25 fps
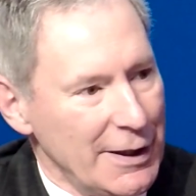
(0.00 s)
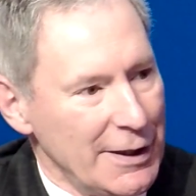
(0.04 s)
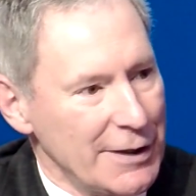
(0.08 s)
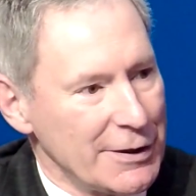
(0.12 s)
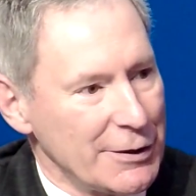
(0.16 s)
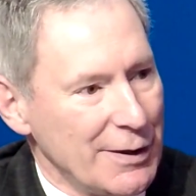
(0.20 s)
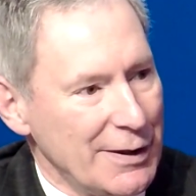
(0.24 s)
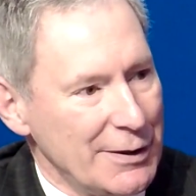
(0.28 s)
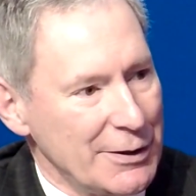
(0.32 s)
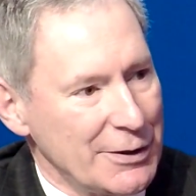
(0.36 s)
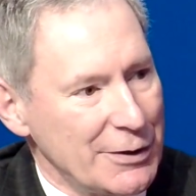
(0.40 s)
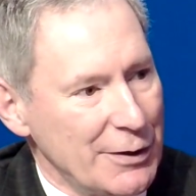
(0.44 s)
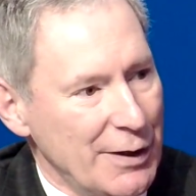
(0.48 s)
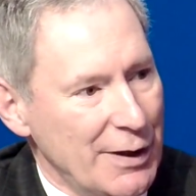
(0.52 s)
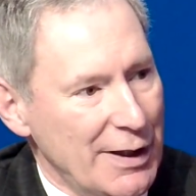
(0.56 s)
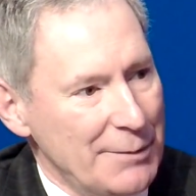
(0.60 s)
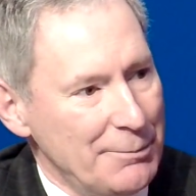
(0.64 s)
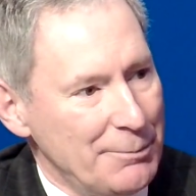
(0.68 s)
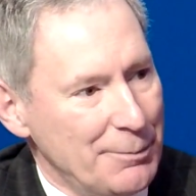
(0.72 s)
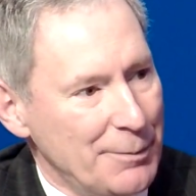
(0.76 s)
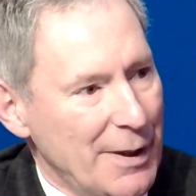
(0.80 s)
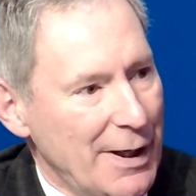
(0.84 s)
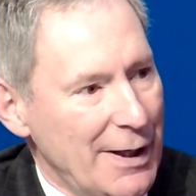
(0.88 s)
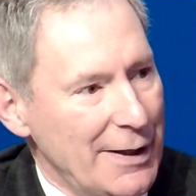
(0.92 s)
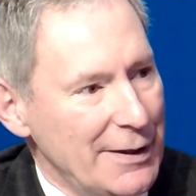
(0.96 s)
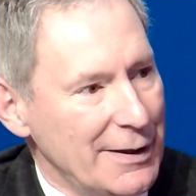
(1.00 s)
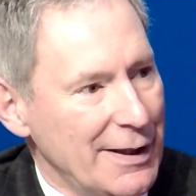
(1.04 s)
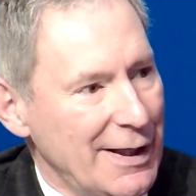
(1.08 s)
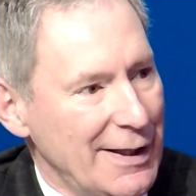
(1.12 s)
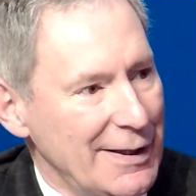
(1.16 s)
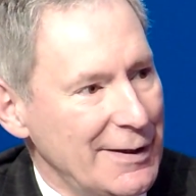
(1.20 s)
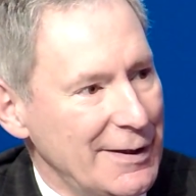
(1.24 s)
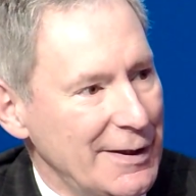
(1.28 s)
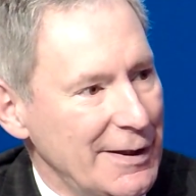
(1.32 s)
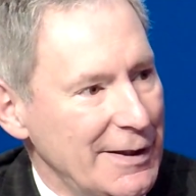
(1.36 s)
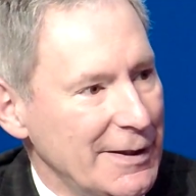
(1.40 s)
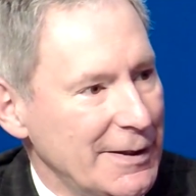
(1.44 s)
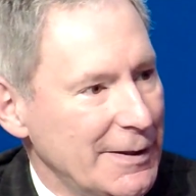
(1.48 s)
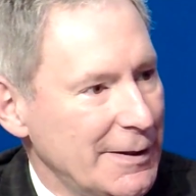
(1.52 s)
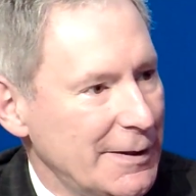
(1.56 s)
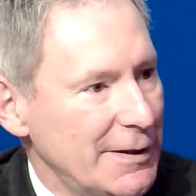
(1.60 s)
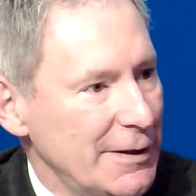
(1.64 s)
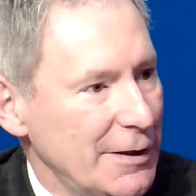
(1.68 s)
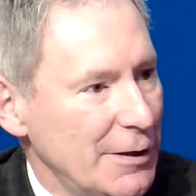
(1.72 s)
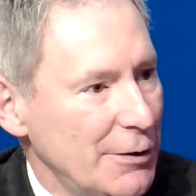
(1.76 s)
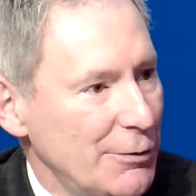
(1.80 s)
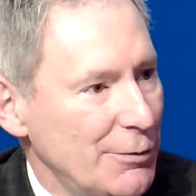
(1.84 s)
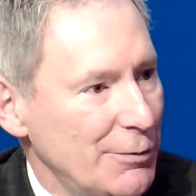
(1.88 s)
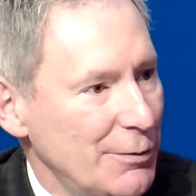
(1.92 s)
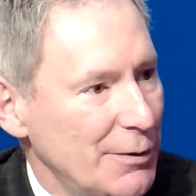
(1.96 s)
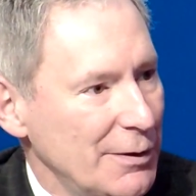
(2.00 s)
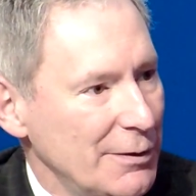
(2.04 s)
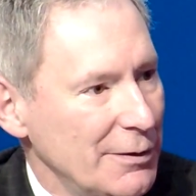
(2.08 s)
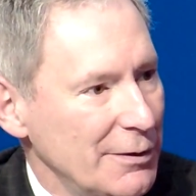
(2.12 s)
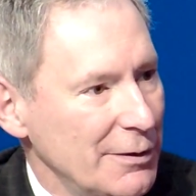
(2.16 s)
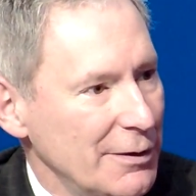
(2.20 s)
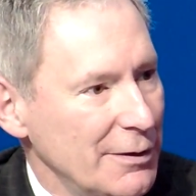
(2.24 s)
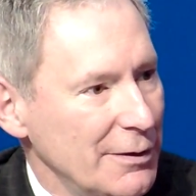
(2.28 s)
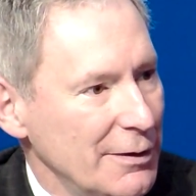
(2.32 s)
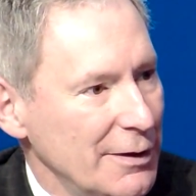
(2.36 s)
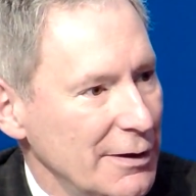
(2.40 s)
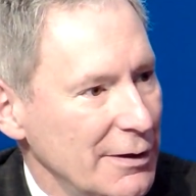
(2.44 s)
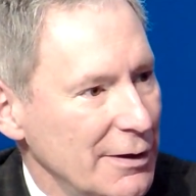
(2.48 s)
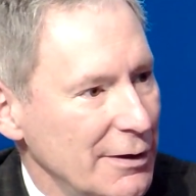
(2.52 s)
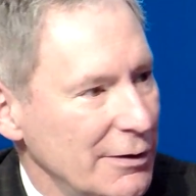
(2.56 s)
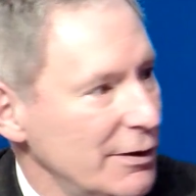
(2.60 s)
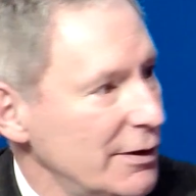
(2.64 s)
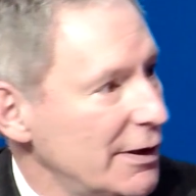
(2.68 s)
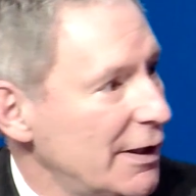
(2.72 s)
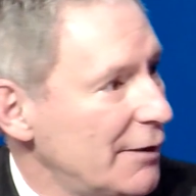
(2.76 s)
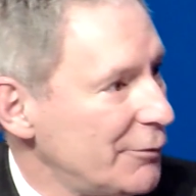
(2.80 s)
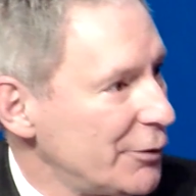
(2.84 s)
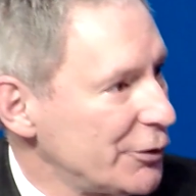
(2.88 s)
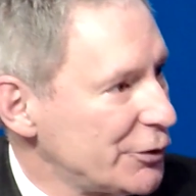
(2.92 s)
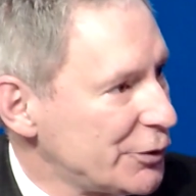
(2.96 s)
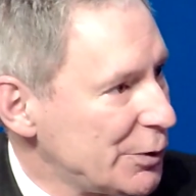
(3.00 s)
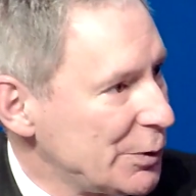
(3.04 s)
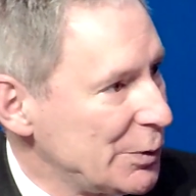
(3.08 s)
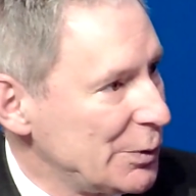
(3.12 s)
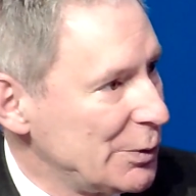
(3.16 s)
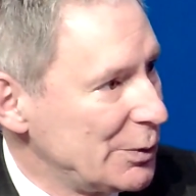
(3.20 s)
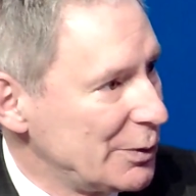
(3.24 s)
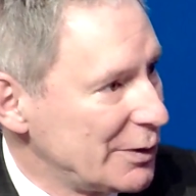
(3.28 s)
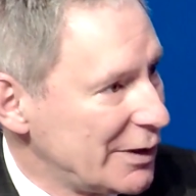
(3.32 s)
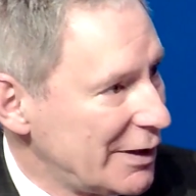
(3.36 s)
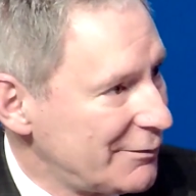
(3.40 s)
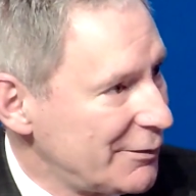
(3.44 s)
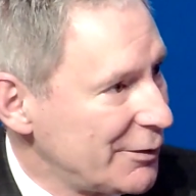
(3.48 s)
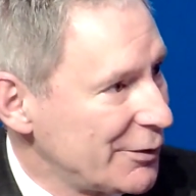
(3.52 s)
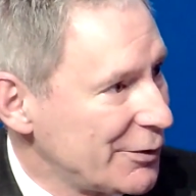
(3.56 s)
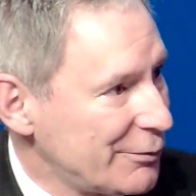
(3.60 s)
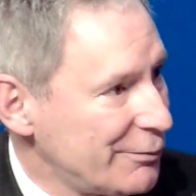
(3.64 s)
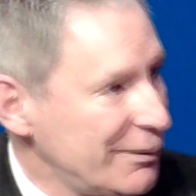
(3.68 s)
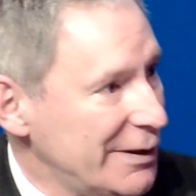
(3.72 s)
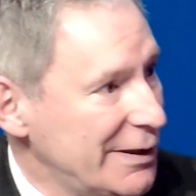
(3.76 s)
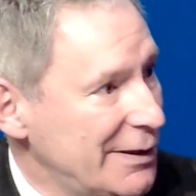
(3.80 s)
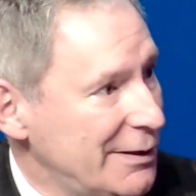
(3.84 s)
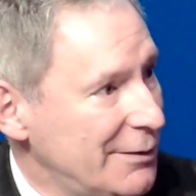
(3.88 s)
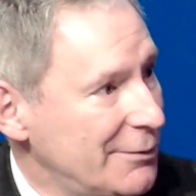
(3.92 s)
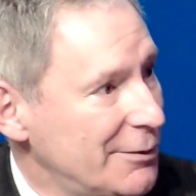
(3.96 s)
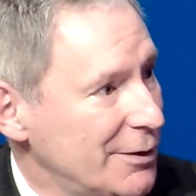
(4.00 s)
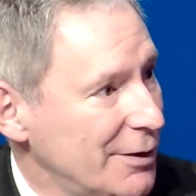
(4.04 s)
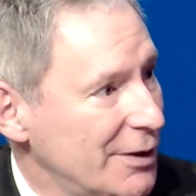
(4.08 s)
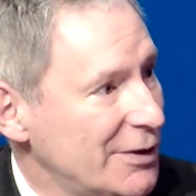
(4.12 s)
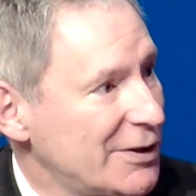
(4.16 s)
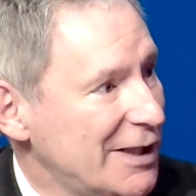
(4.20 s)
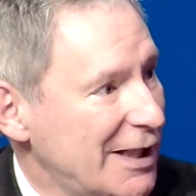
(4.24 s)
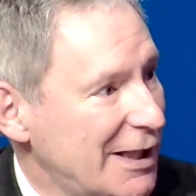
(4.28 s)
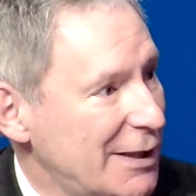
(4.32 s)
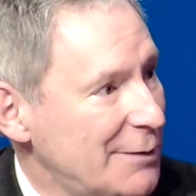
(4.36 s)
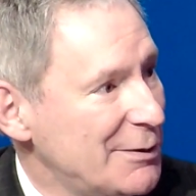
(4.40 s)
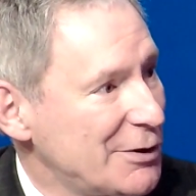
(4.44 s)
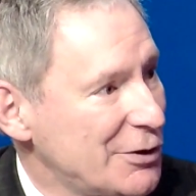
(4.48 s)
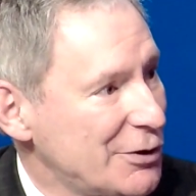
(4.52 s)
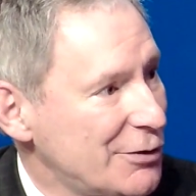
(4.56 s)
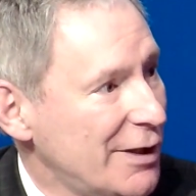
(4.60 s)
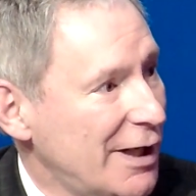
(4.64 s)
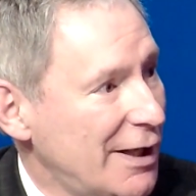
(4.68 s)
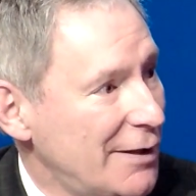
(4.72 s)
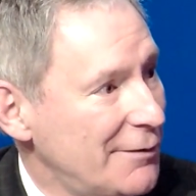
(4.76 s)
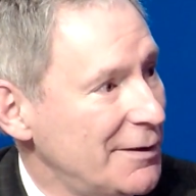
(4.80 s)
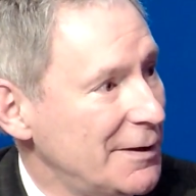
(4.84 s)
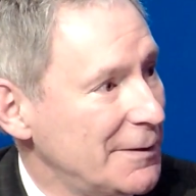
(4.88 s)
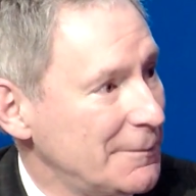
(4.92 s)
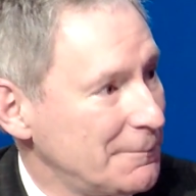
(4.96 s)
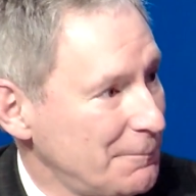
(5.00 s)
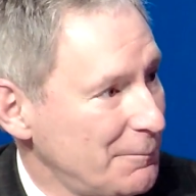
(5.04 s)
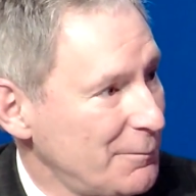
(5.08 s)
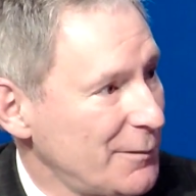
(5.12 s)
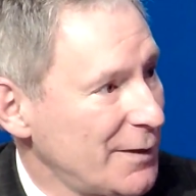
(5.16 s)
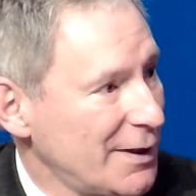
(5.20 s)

So I think, you know, level 2, level 3 autonomous driving,